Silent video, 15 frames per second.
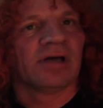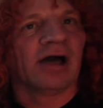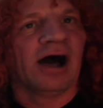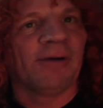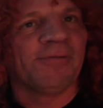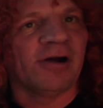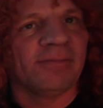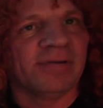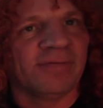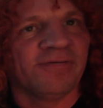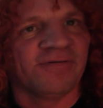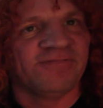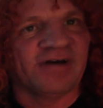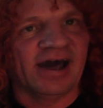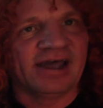I'll probably
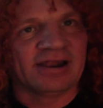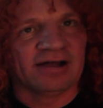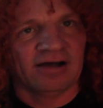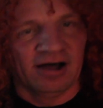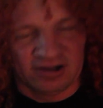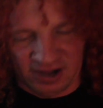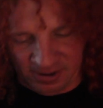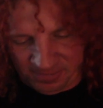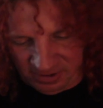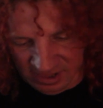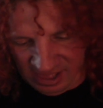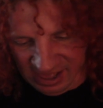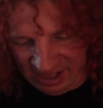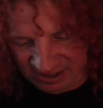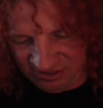provide a, a couple
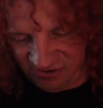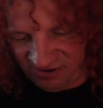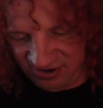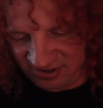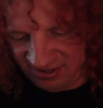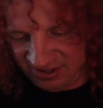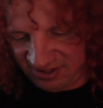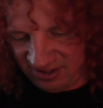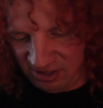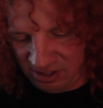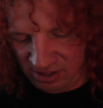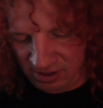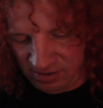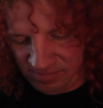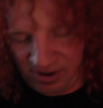of extras,
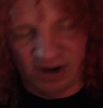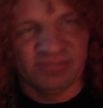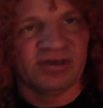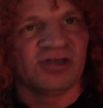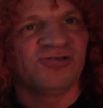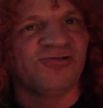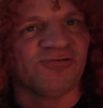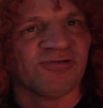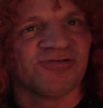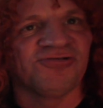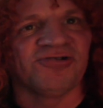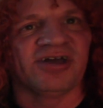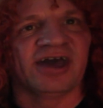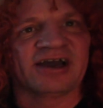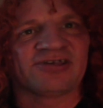probably two or
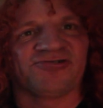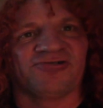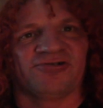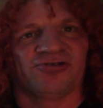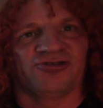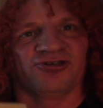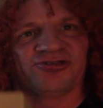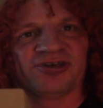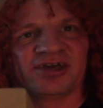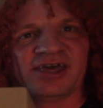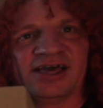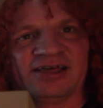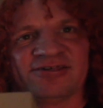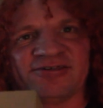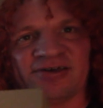three extras, just in
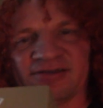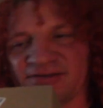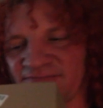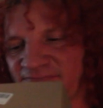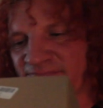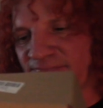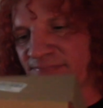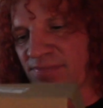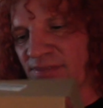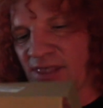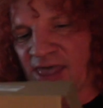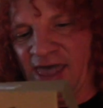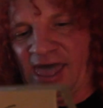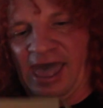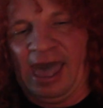case something
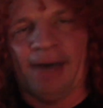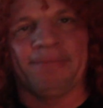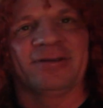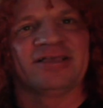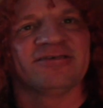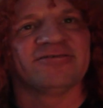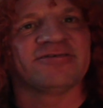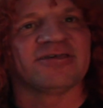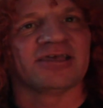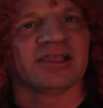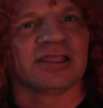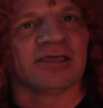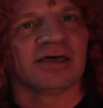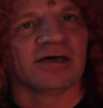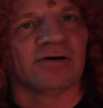happens and
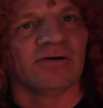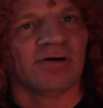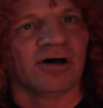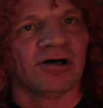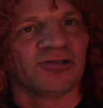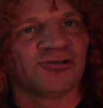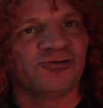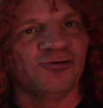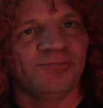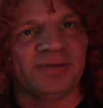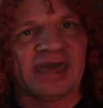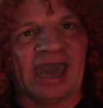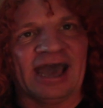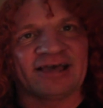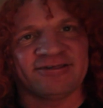uh, a tube
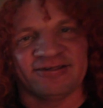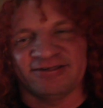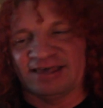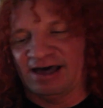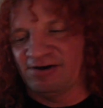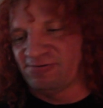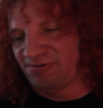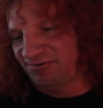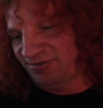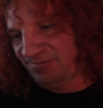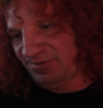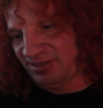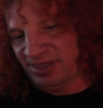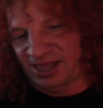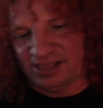gasses out or
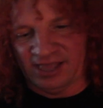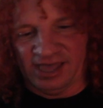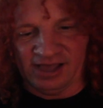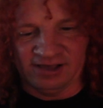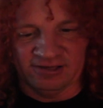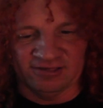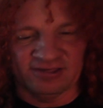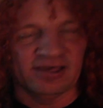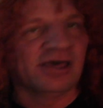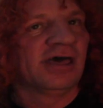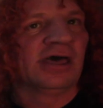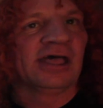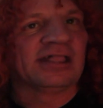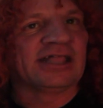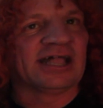something like that because
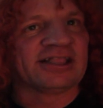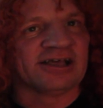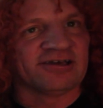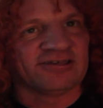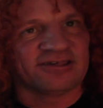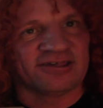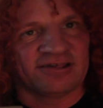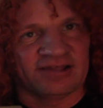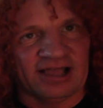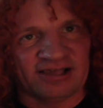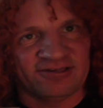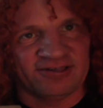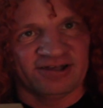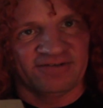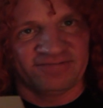that does that
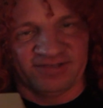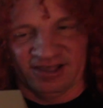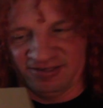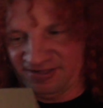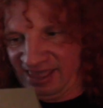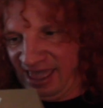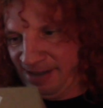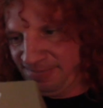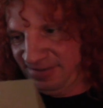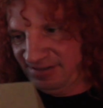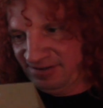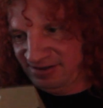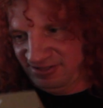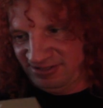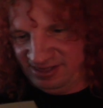stuff does happen
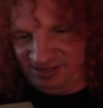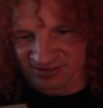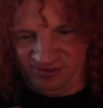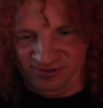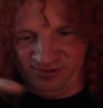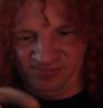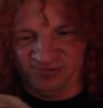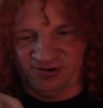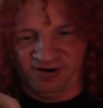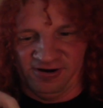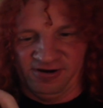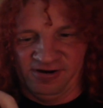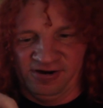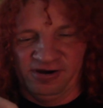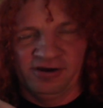because these tubes
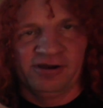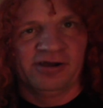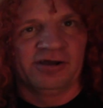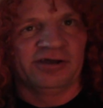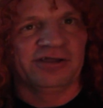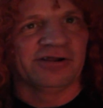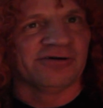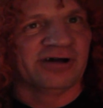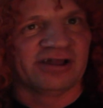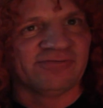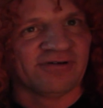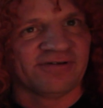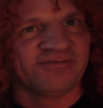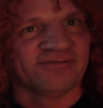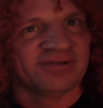are you know
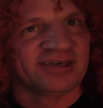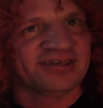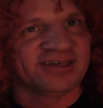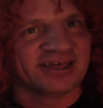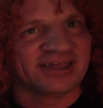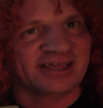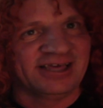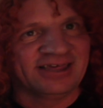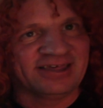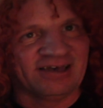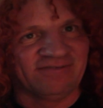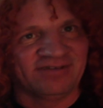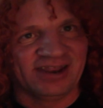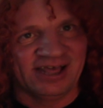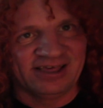anywhere from the 60s
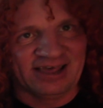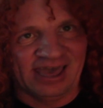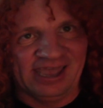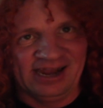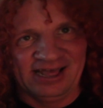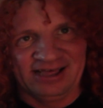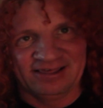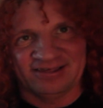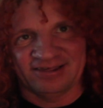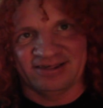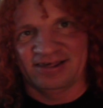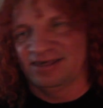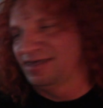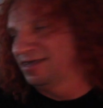70s 80s